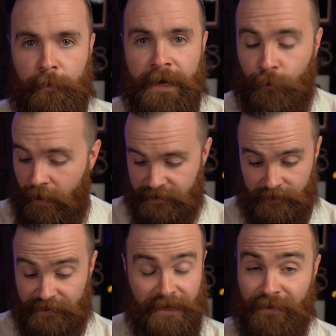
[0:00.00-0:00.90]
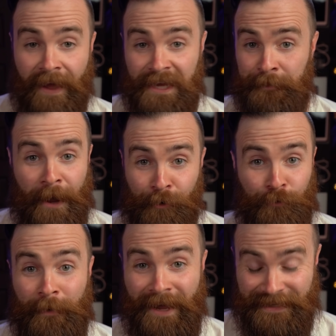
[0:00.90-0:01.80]
But anyways, the C L I is
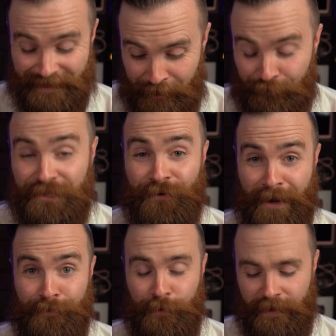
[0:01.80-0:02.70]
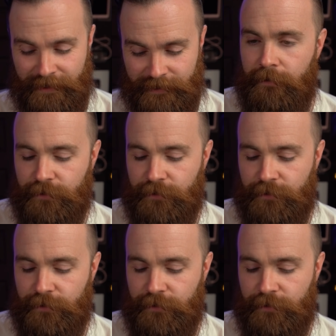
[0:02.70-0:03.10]
powerful by itself. Let's try a few things.